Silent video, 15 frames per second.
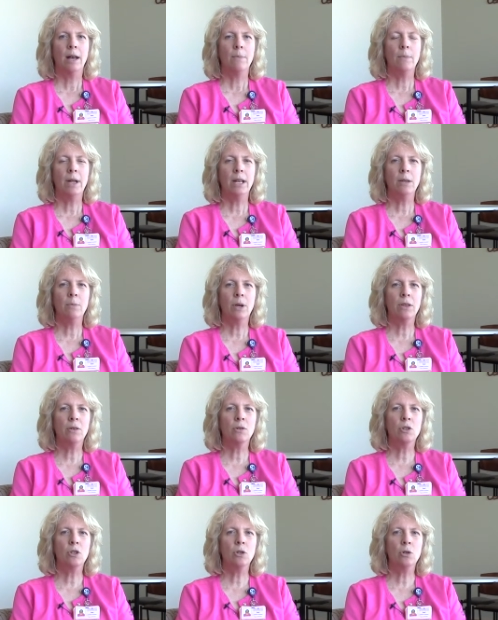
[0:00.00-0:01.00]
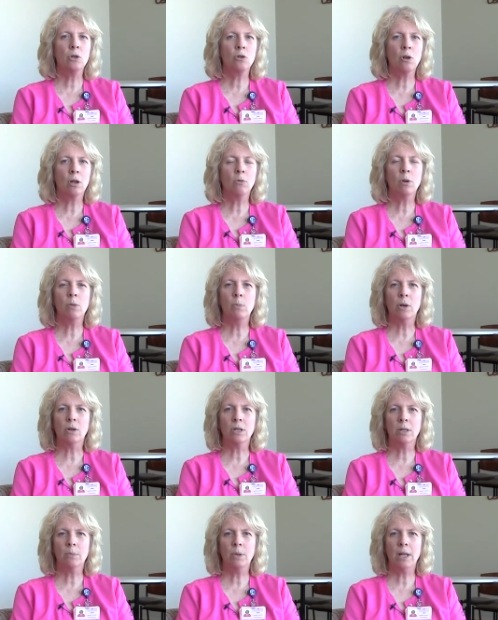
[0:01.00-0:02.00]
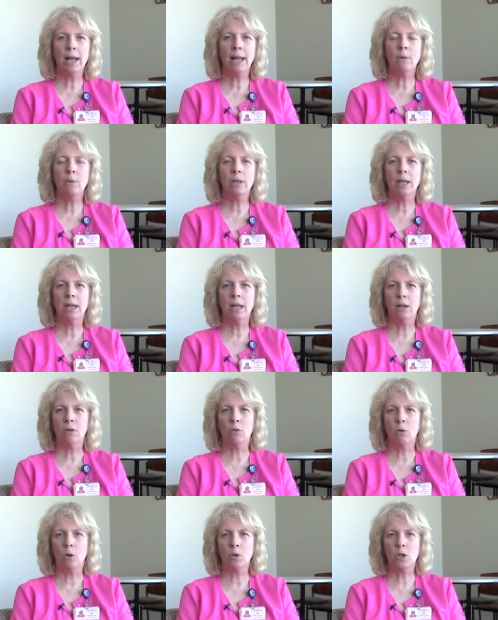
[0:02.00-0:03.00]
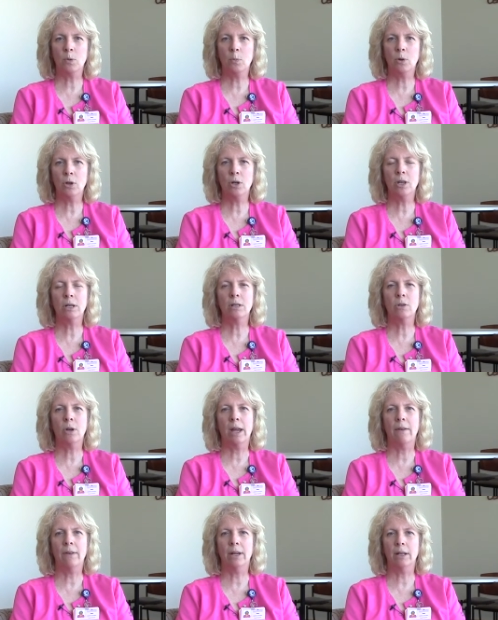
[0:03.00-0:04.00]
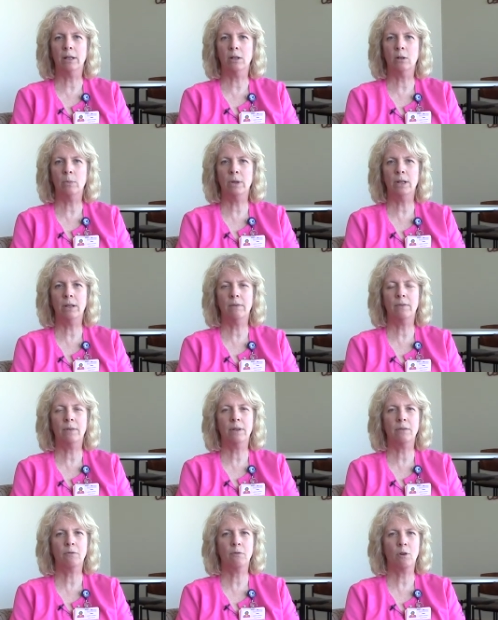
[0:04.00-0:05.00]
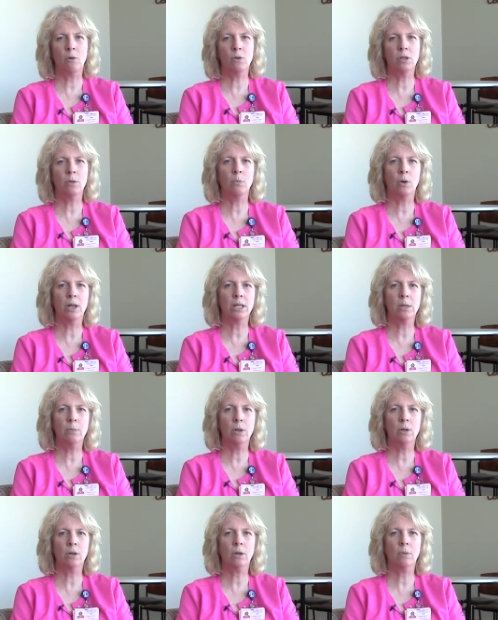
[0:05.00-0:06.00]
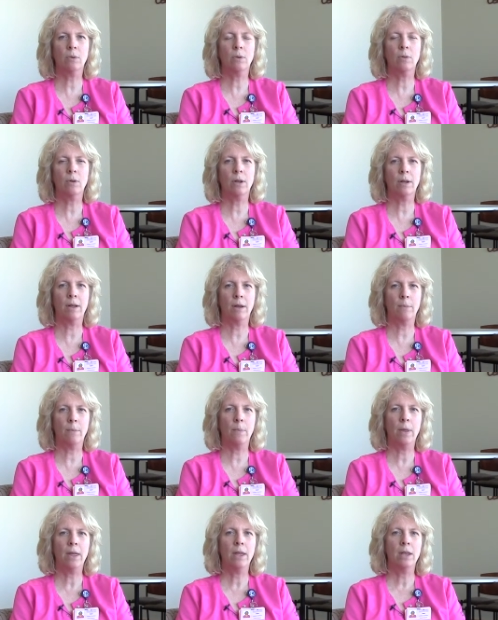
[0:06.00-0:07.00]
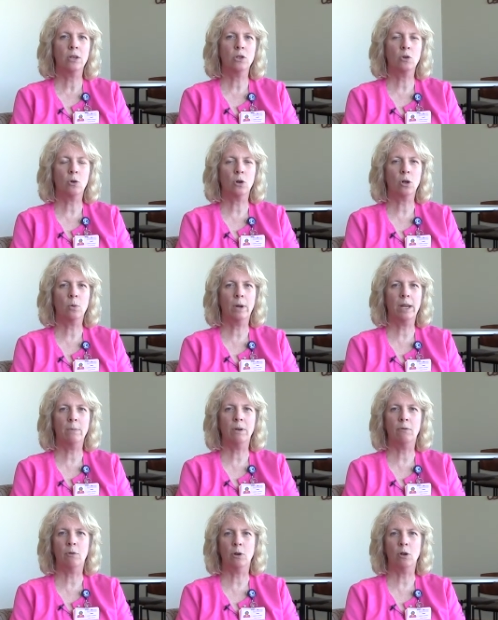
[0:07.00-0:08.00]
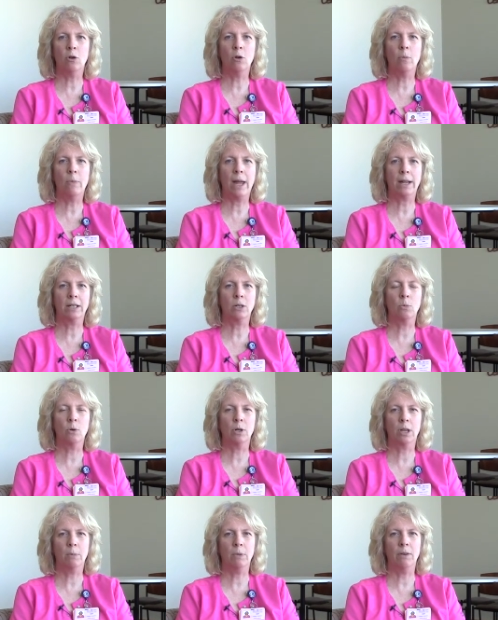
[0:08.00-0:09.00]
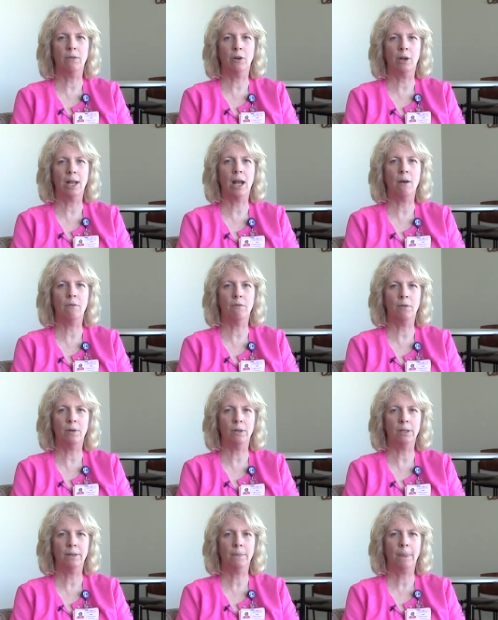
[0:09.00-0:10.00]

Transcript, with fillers: Many mothers do struggle with milk supply when they hit a growth spurt, so having a little bit of frozen breast milk um, stored away before you go back to work can be very helpful.